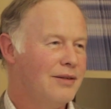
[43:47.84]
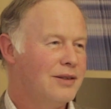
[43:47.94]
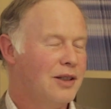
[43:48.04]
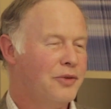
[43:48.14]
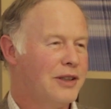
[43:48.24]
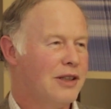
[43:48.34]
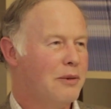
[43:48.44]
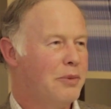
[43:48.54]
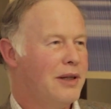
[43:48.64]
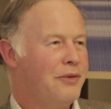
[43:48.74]
So for
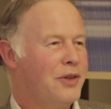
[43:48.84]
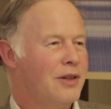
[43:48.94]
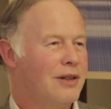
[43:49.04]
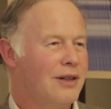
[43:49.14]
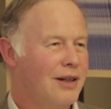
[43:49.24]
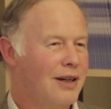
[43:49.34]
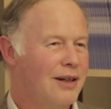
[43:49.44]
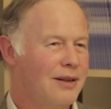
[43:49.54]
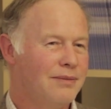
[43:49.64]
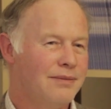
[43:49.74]
example, if you're,
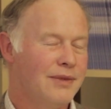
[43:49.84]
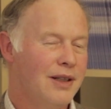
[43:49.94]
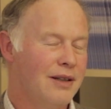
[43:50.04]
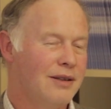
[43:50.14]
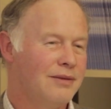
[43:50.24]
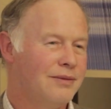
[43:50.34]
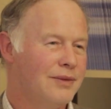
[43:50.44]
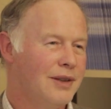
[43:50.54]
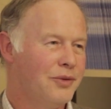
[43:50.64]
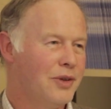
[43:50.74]

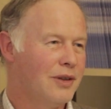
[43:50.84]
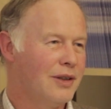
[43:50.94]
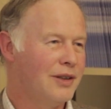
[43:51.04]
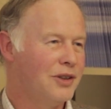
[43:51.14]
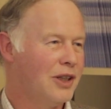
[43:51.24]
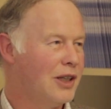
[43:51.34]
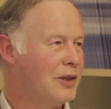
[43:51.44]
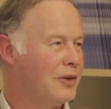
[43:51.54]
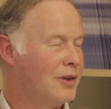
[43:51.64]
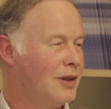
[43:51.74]
if you're in
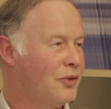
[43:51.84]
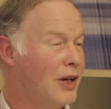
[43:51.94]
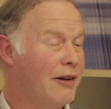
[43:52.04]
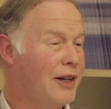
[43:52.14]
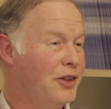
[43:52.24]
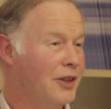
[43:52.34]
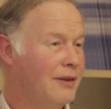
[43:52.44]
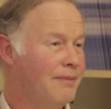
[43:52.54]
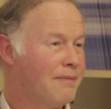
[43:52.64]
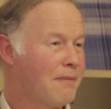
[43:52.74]
charge of a fire
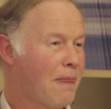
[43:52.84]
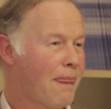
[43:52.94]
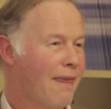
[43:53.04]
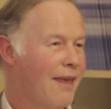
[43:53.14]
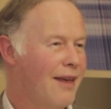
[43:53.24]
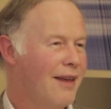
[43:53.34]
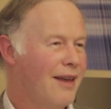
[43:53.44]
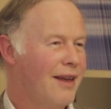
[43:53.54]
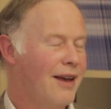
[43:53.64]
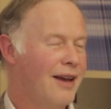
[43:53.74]
engine,
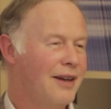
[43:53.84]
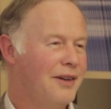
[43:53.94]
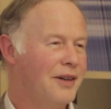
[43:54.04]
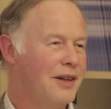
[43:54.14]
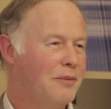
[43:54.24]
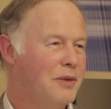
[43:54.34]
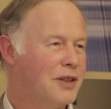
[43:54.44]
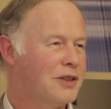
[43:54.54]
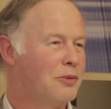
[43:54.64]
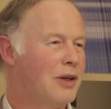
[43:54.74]
and you
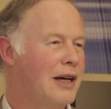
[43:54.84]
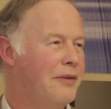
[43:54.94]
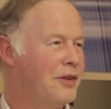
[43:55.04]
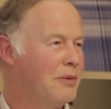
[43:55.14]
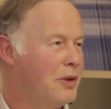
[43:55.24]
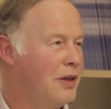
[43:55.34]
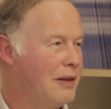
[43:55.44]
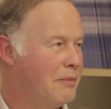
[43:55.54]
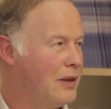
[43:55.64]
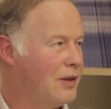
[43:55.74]
just arrived in a
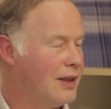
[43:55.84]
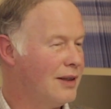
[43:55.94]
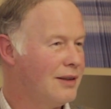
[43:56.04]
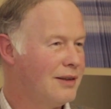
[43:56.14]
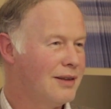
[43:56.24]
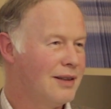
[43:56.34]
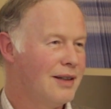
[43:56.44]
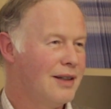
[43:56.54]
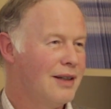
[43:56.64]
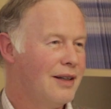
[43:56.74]
burning building,
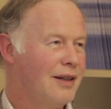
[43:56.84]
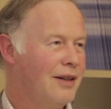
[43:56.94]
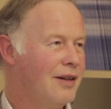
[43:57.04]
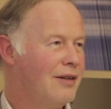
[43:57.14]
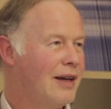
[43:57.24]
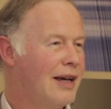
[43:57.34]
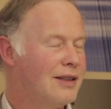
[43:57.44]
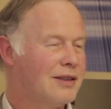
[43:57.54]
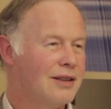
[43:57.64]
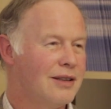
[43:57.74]

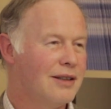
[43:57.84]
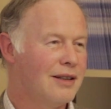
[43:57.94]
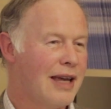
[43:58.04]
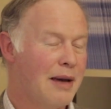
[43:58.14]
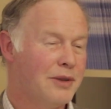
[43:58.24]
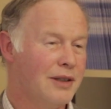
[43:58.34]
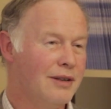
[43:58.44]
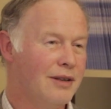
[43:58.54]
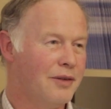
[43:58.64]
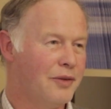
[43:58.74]
as the
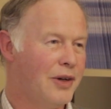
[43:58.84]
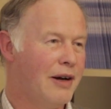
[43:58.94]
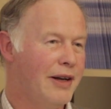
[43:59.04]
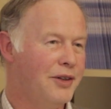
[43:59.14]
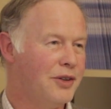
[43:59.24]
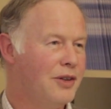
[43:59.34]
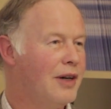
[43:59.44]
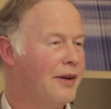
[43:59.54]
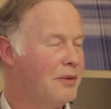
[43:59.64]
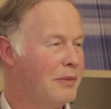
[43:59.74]
captain of the fire engine, you
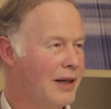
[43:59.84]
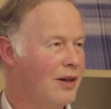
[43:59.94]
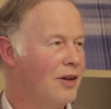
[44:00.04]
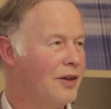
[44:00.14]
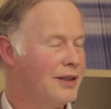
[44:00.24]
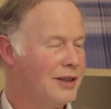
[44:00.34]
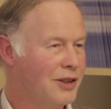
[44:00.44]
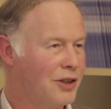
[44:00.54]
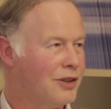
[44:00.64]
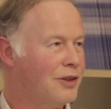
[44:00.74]
have to make a lot of
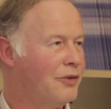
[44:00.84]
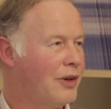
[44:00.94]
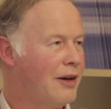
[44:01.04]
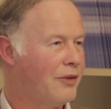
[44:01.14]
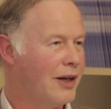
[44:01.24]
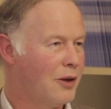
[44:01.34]
decisions very, very